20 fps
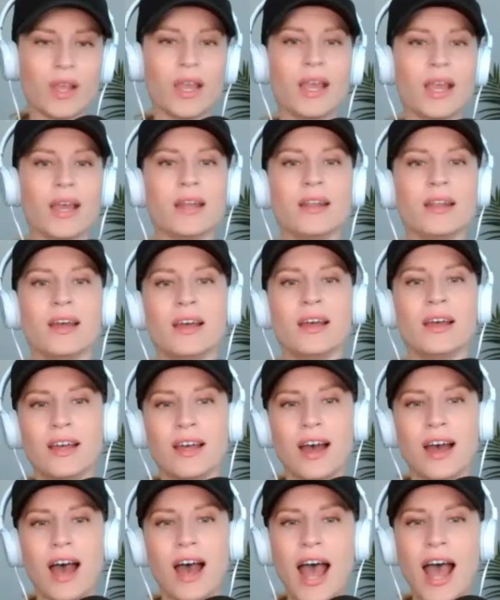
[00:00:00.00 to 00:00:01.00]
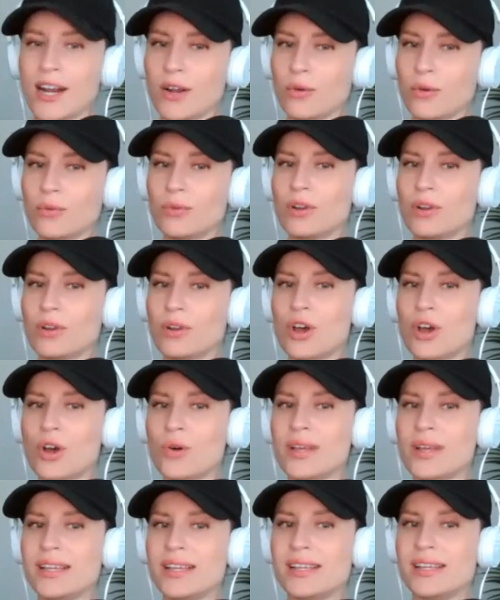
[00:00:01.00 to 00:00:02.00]
And I don't
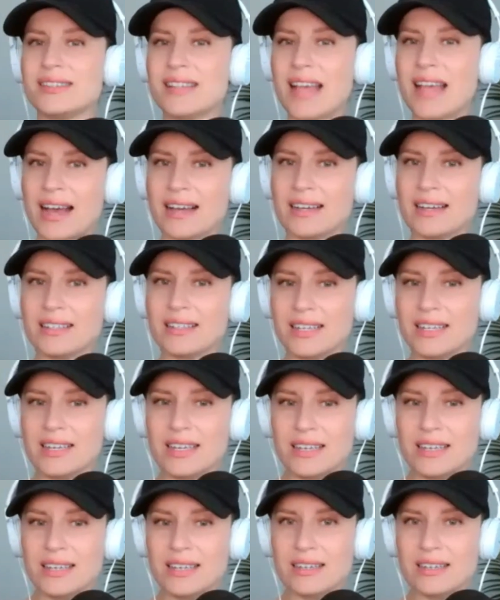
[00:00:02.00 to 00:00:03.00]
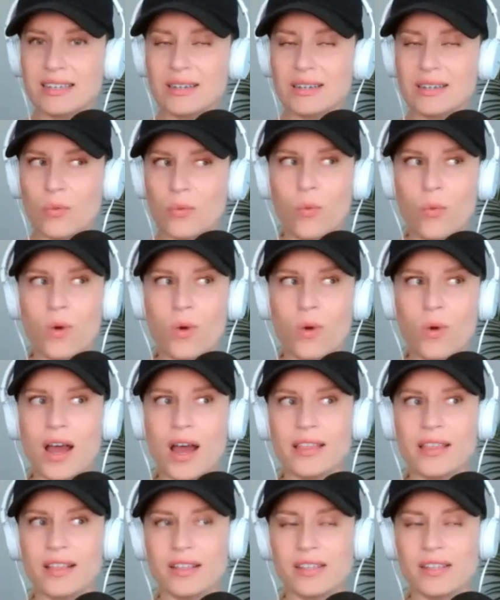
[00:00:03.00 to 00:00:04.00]
know exactly
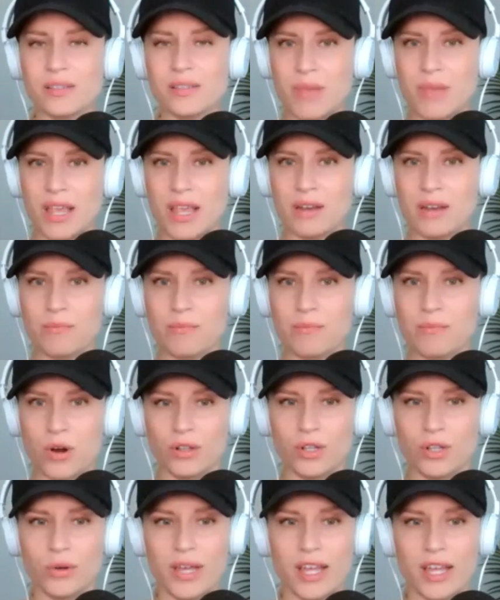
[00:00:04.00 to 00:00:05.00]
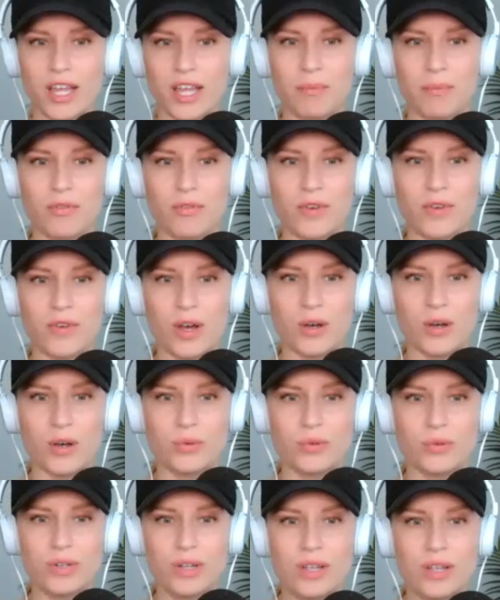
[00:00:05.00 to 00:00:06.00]
why this made Marlo hang up the
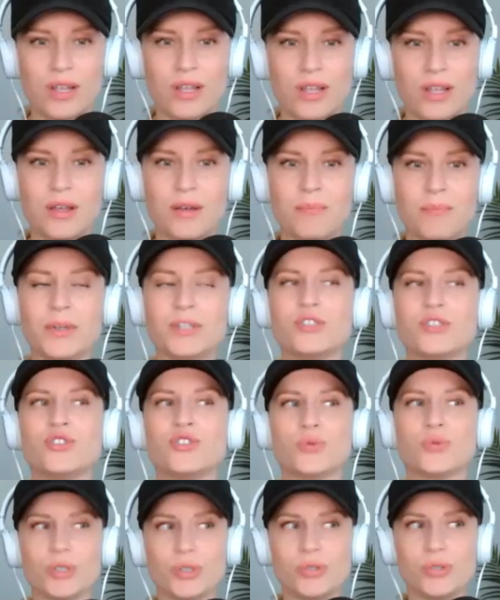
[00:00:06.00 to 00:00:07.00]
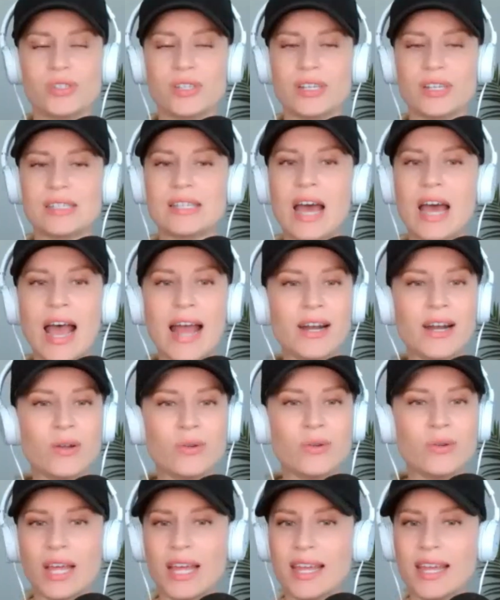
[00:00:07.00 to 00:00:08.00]
phone, but Drew says, I
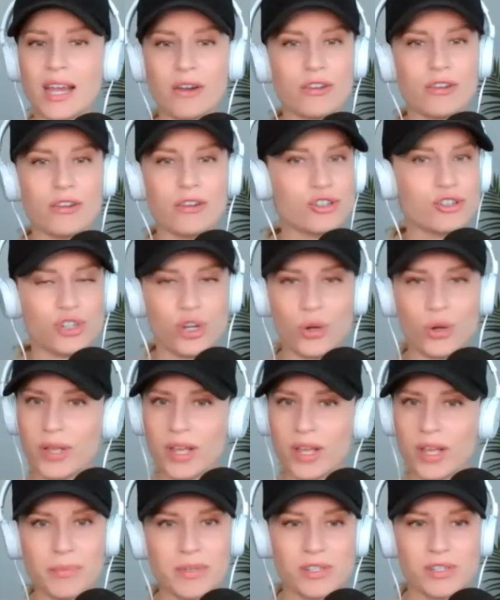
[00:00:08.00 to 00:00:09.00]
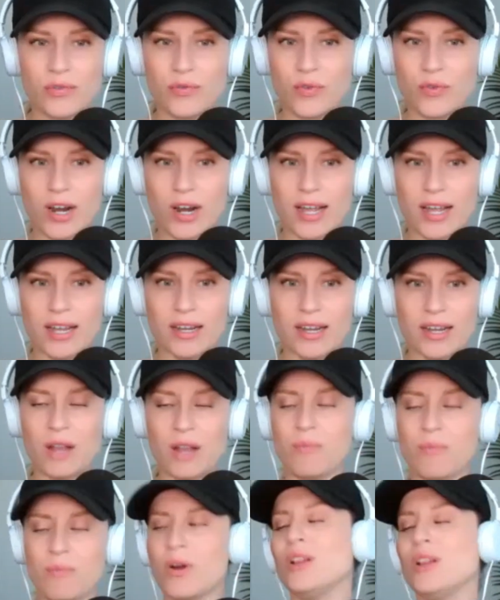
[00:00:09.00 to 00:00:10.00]
don't like how you're showing up as a friend.
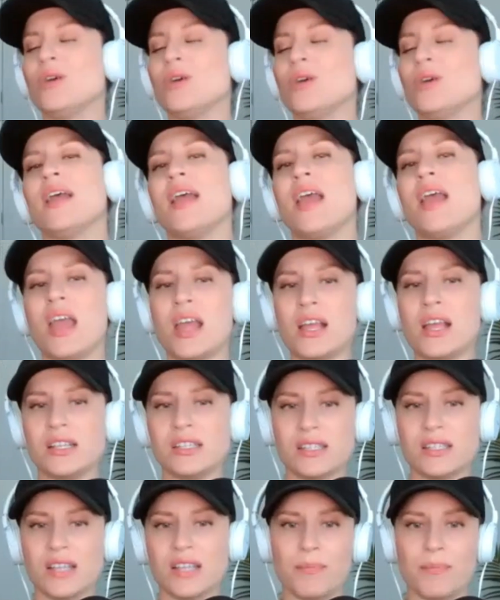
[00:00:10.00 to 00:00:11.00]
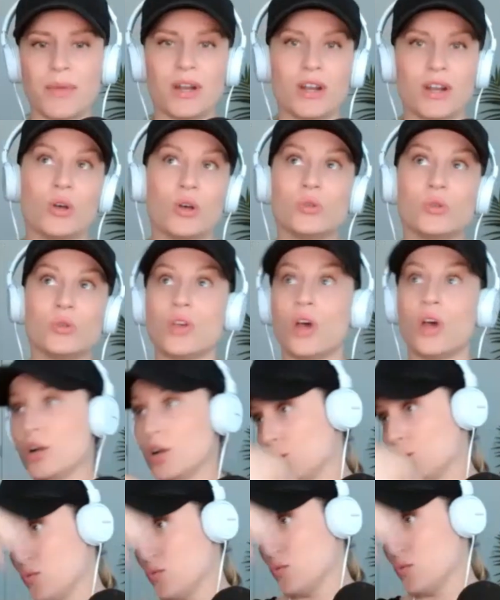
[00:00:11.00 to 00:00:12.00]
And Marlo hangs up and goes on
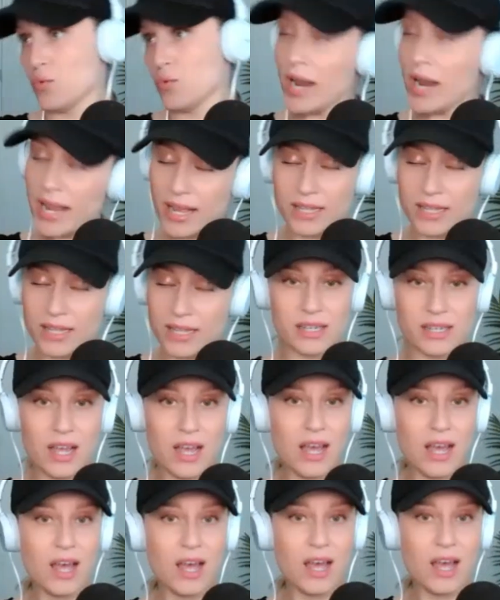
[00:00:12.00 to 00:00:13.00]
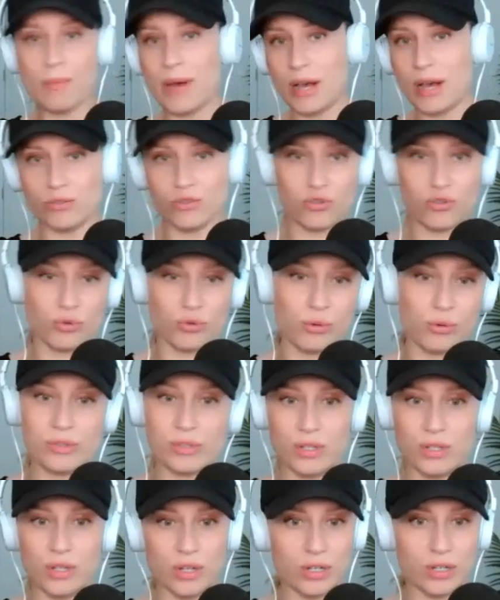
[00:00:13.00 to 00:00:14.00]
a rant about Drew's
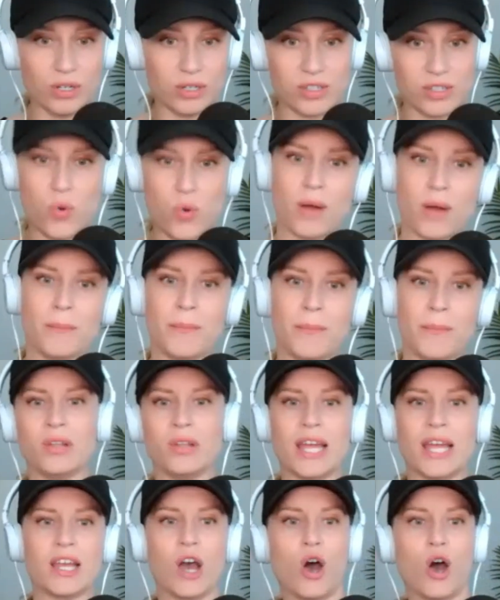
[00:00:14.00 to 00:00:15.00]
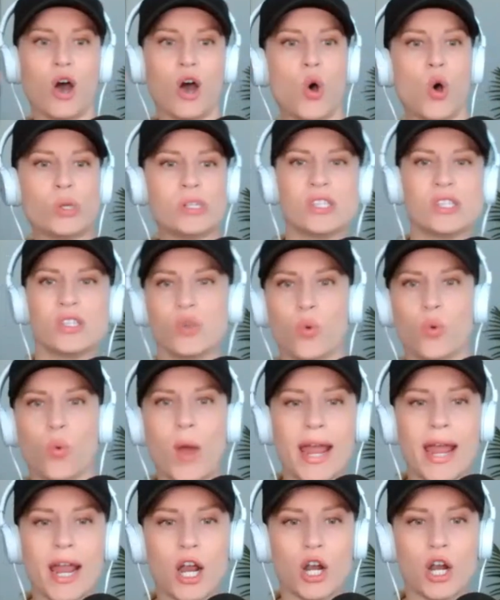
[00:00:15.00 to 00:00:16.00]
looks. You are built like a whole
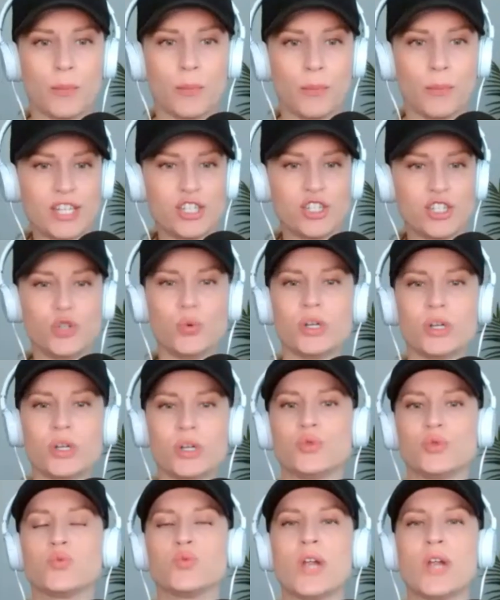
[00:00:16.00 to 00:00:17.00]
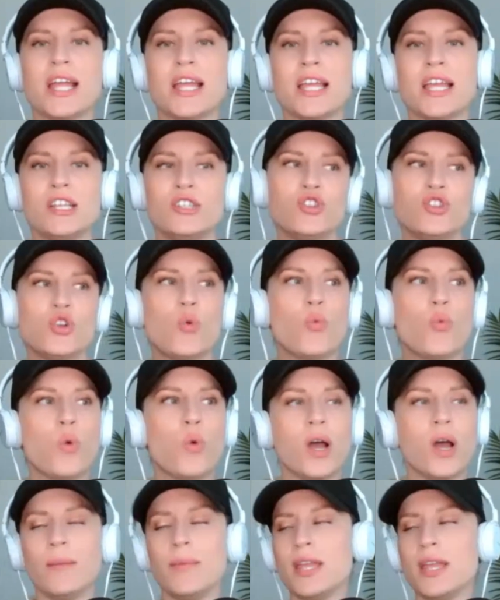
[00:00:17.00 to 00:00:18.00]
square, bitch. You are deranged
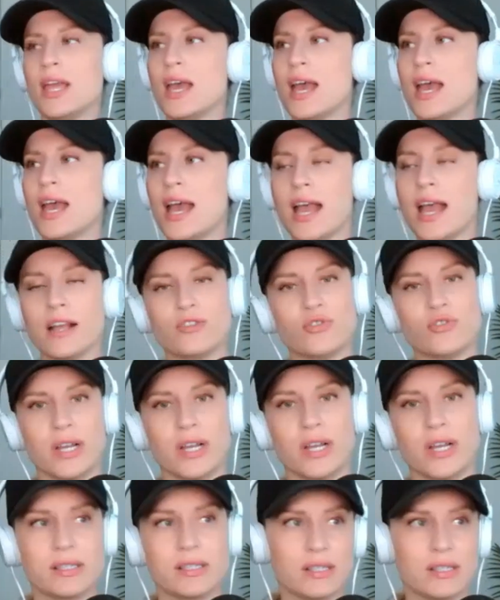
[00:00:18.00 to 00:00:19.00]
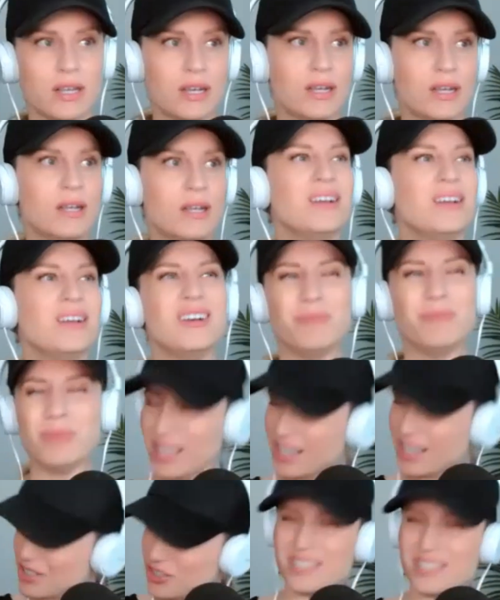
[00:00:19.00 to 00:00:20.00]
wannabe actress.
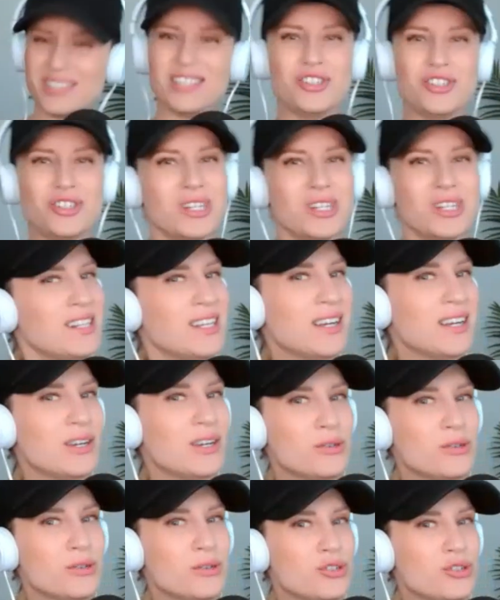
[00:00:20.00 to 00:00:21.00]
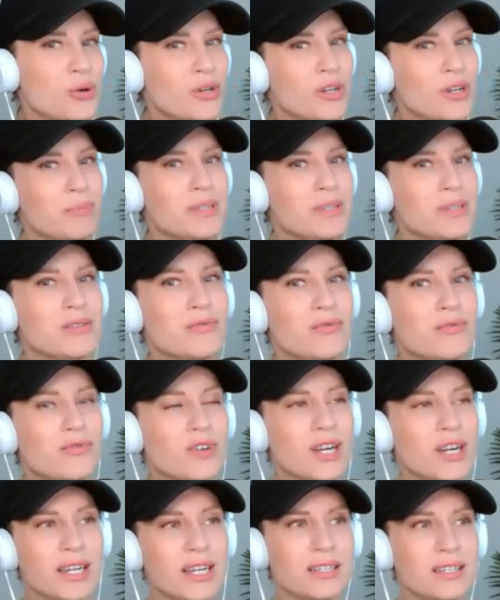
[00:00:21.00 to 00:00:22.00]
Because she says she didn't like how you're showing up as a
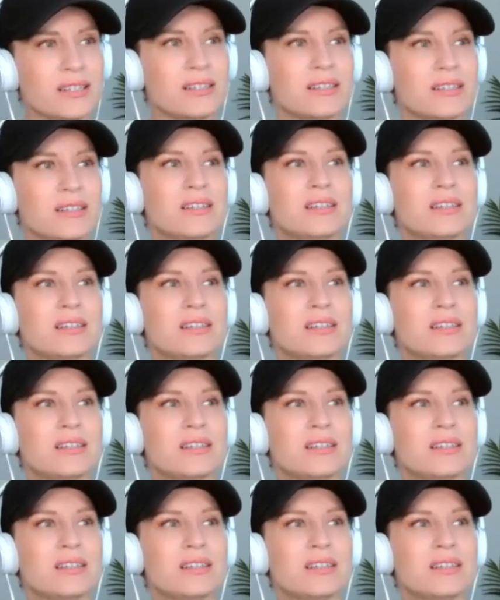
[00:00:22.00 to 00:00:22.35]
friend.